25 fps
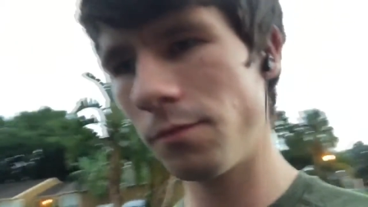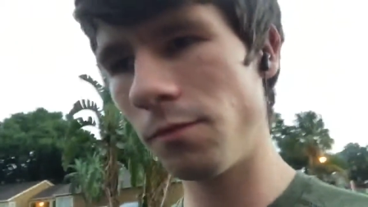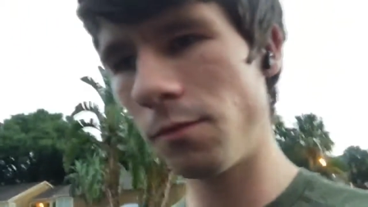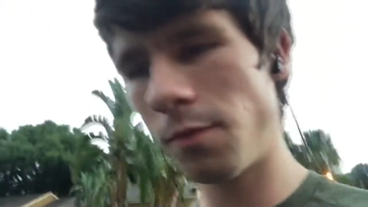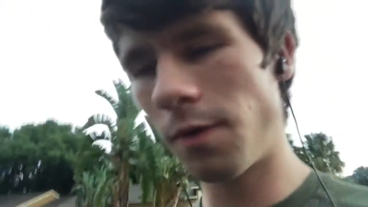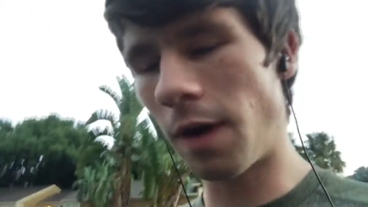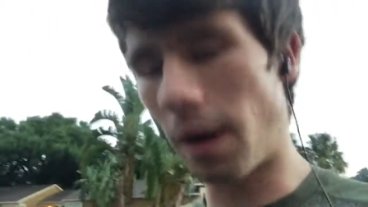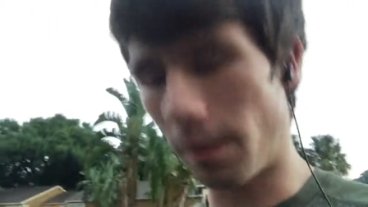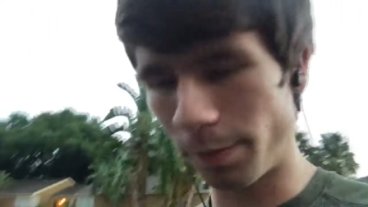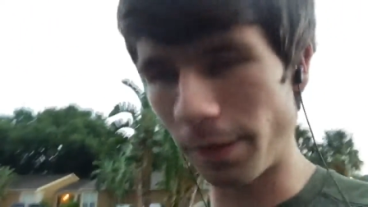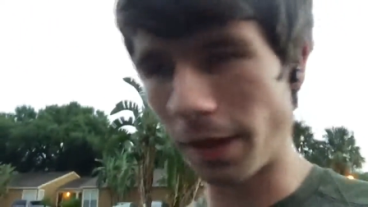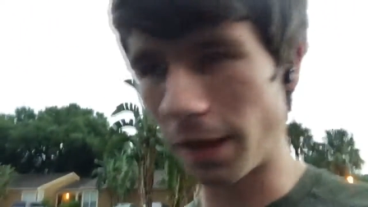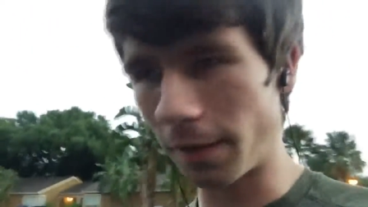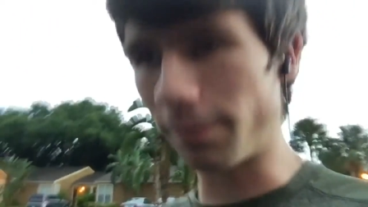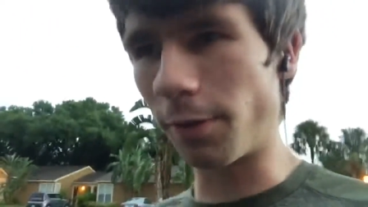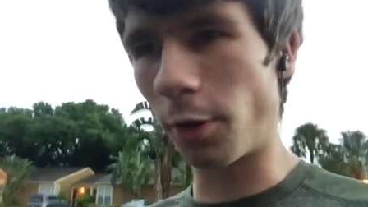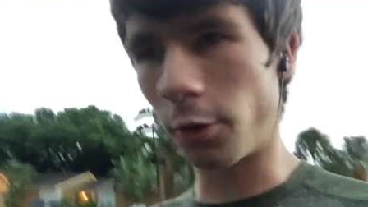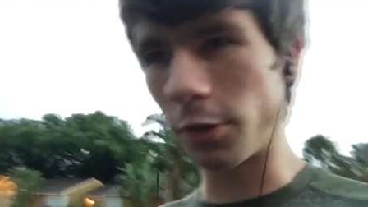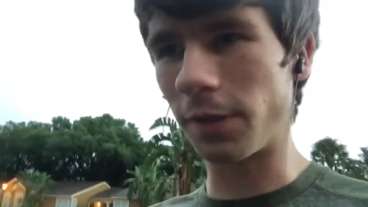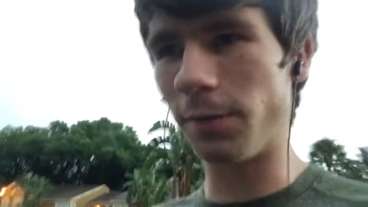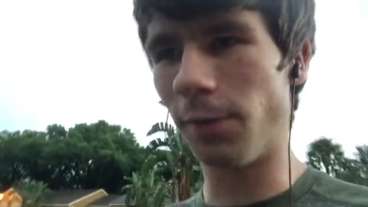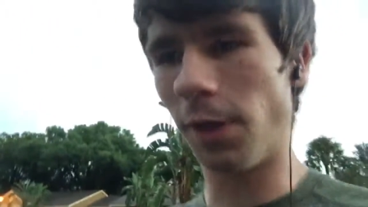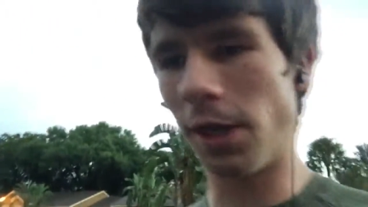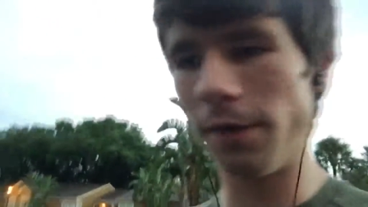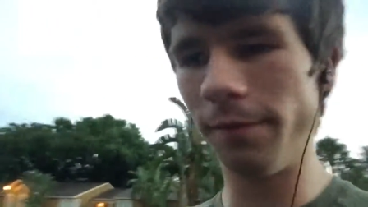While playing
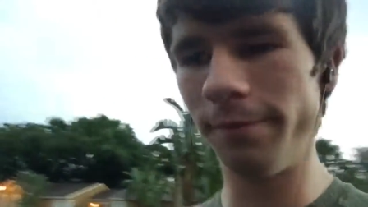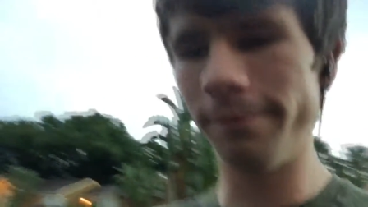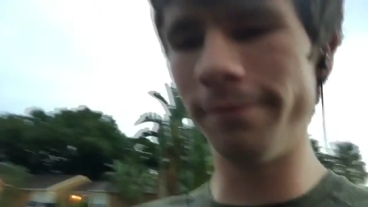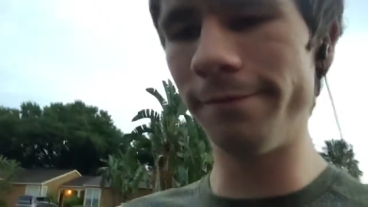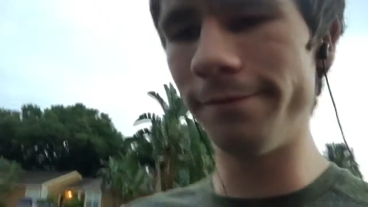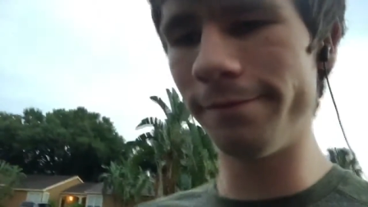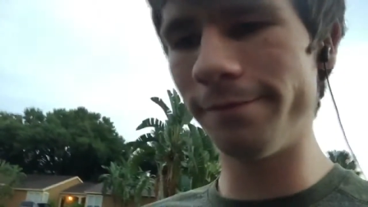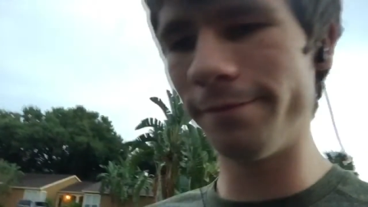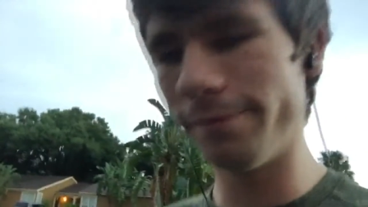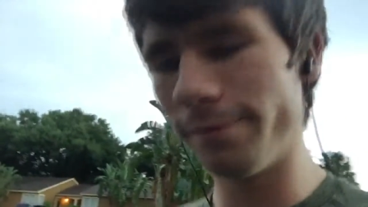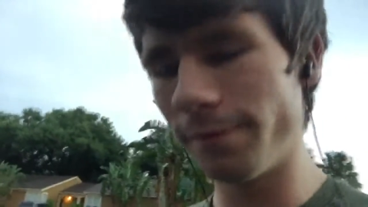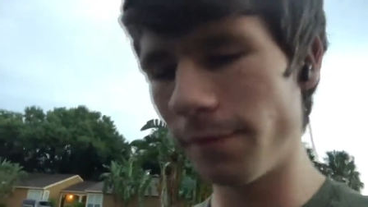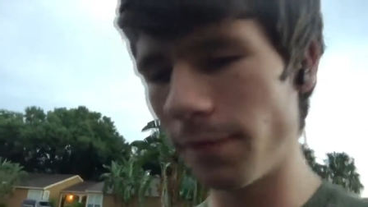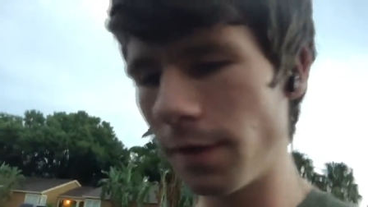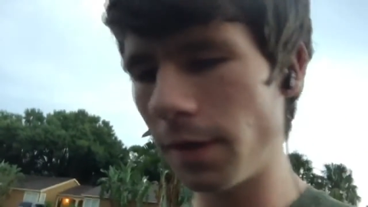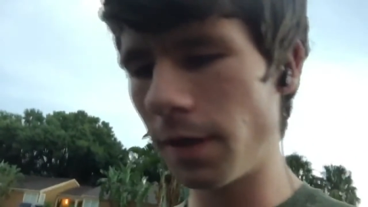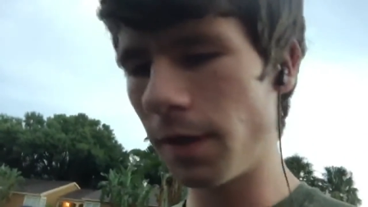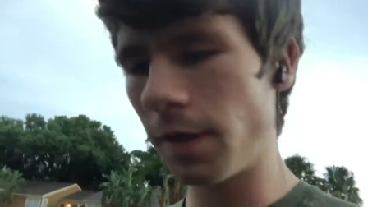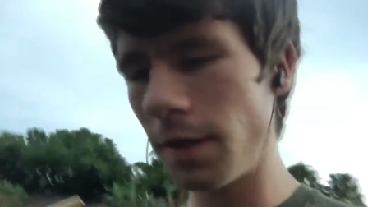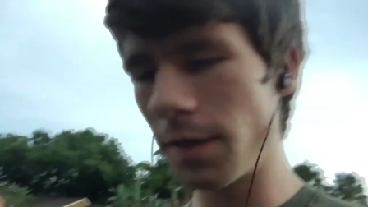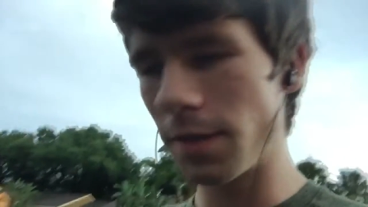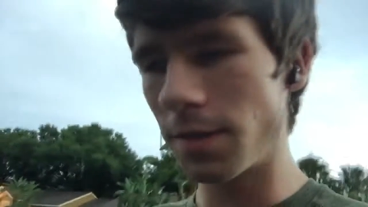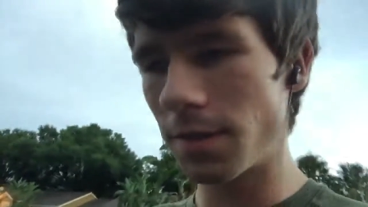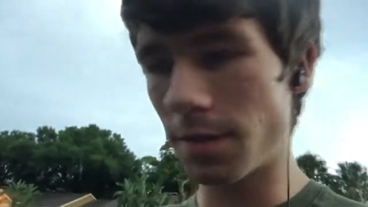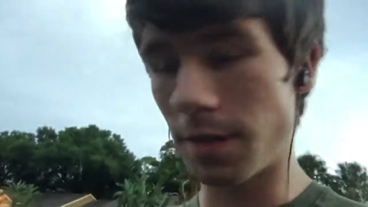Pokemon.
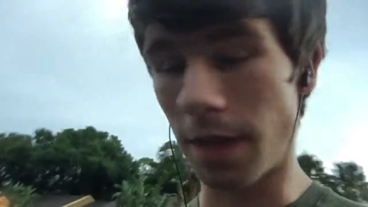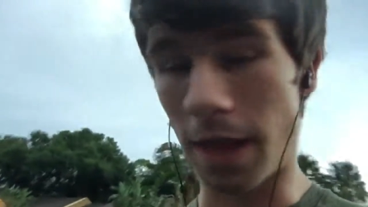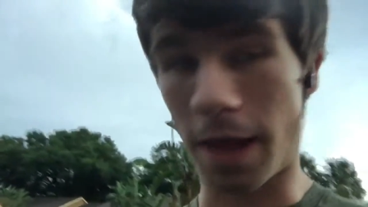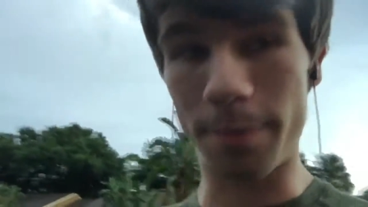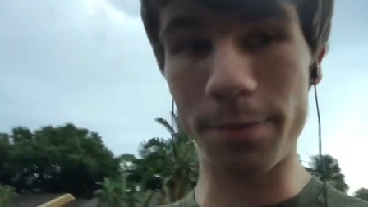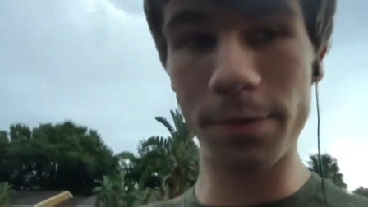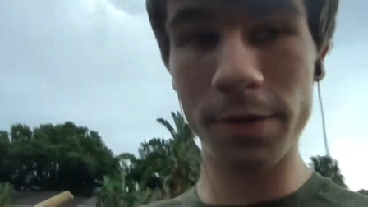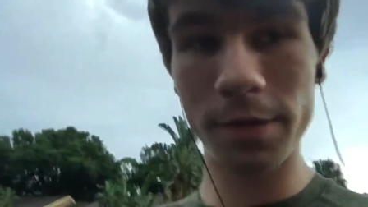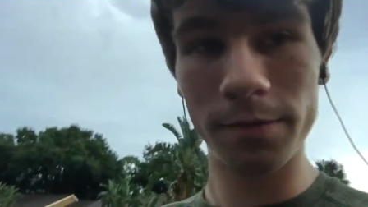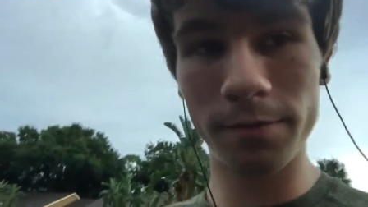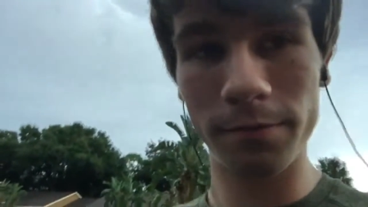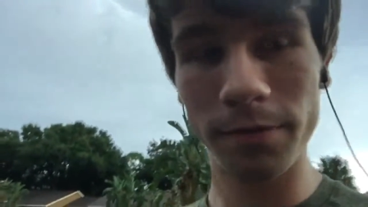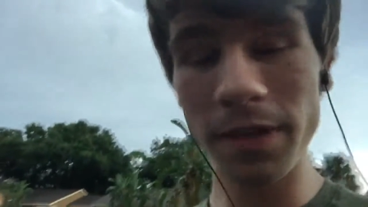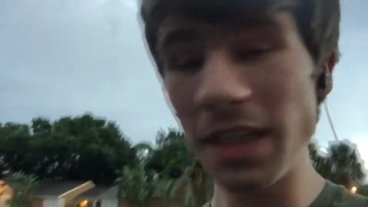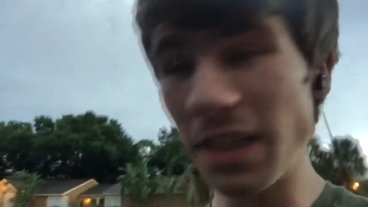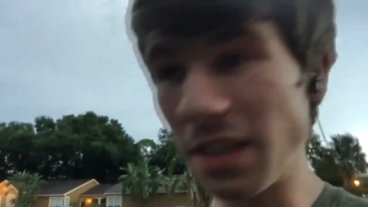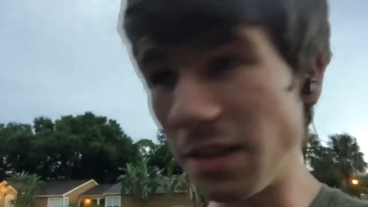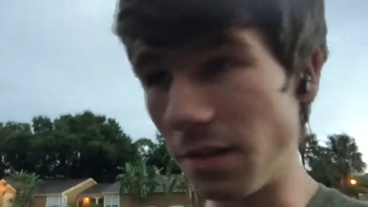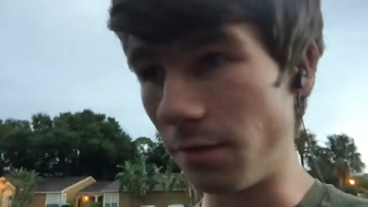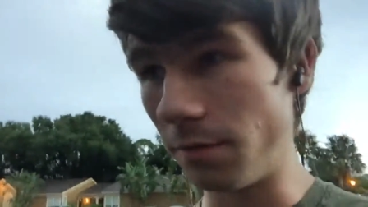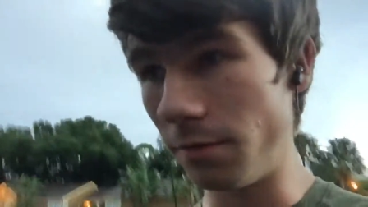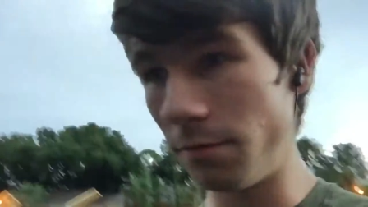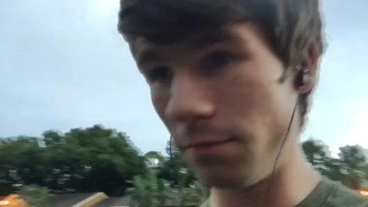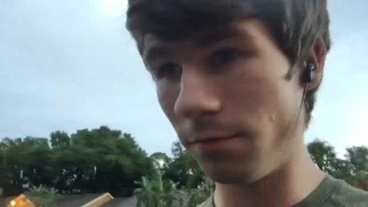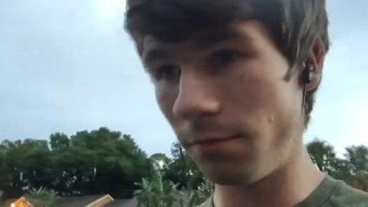Slept.
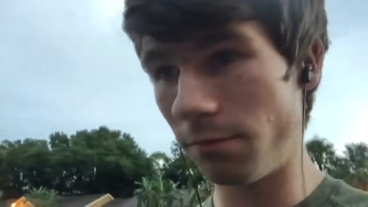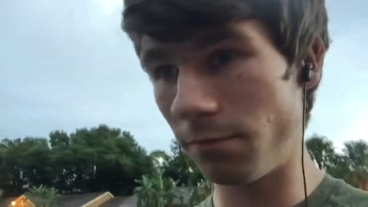Eaten.